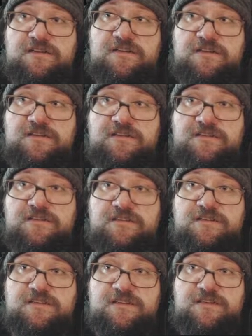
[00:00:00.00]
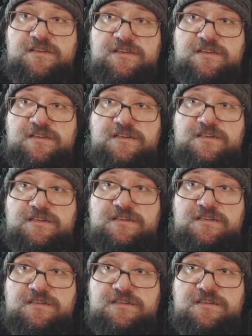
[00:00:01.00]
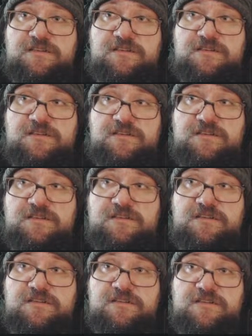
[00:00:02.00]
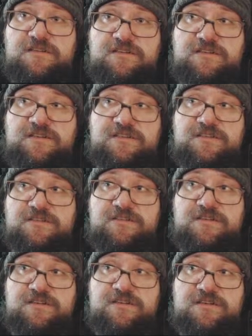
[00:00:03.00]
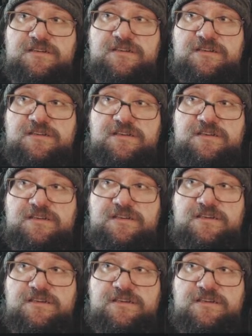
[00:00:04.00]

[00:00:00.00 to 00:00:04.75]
(silent)